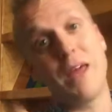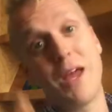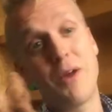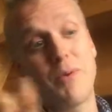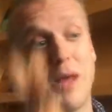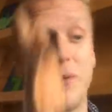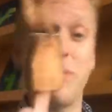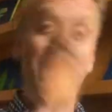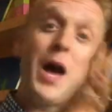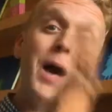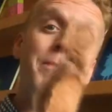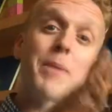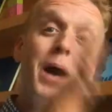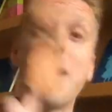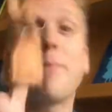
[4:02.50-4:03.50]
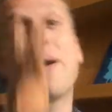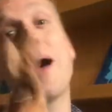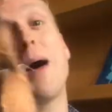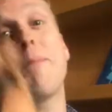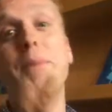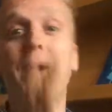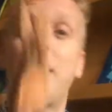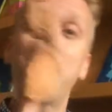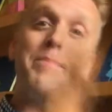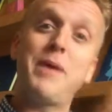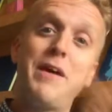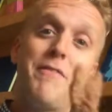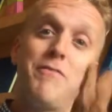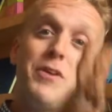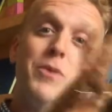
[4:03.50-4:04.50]
there. And we hop, hop, hop, hop
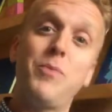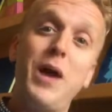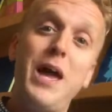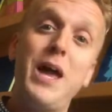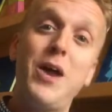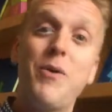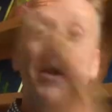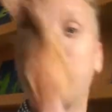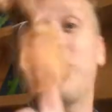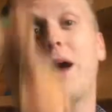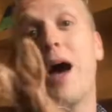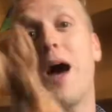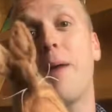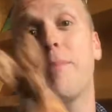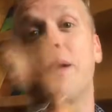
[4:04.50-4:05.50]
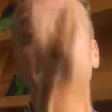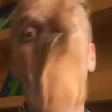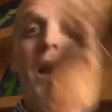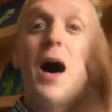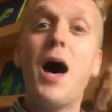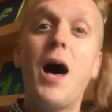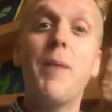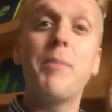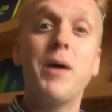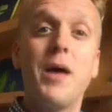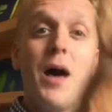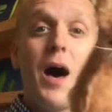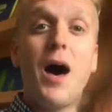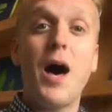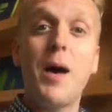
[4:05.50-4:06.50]
everywhere. And we hop, hop,
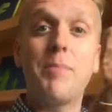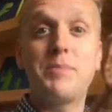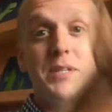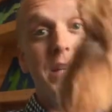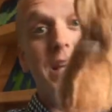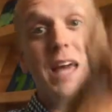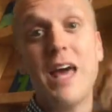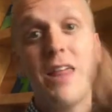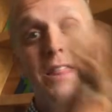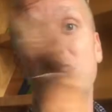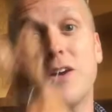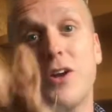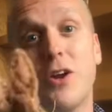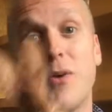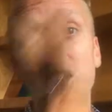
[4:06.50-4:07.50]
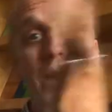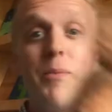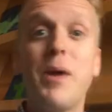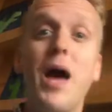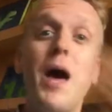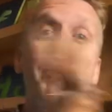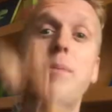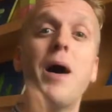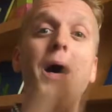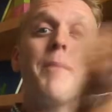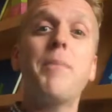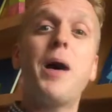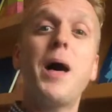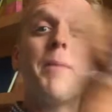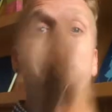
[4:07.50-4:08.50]
hop together. And we hop,
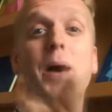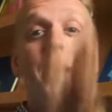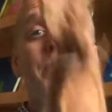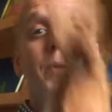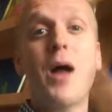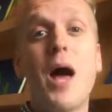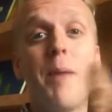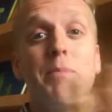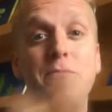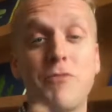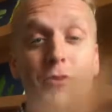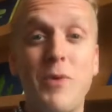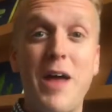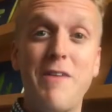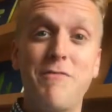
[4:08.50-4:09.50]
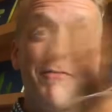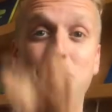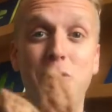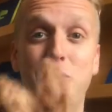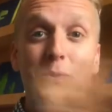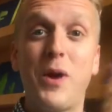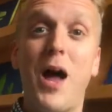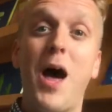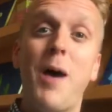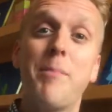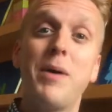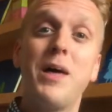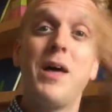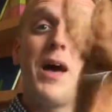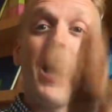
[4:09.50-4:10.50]
hop, hop, hop. We're hopping forever. We
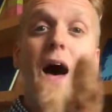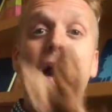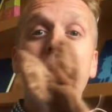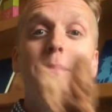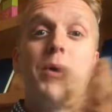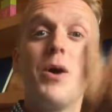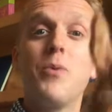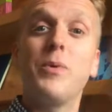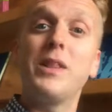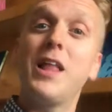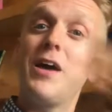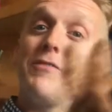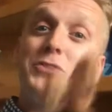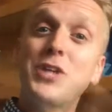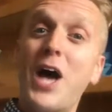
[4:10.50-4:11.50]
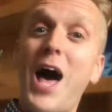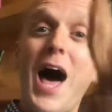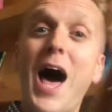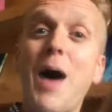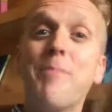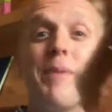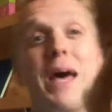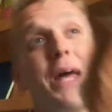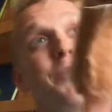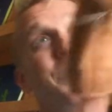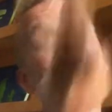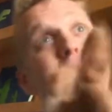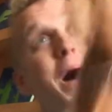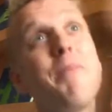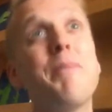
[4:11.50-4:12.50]
hop, hop. We love to hop. And
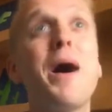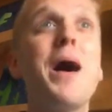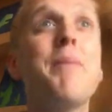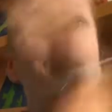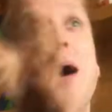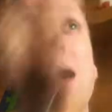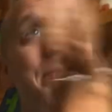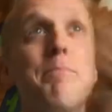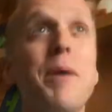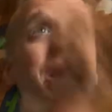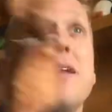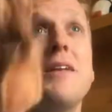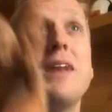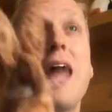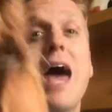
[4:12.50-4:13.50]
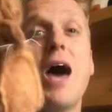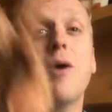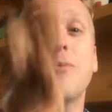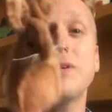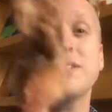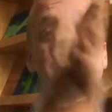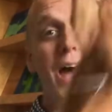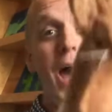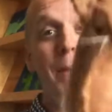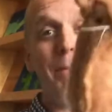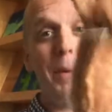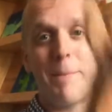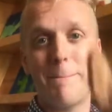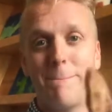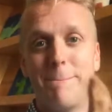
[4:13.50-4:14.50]
we hop, hop, hop. But now we stop.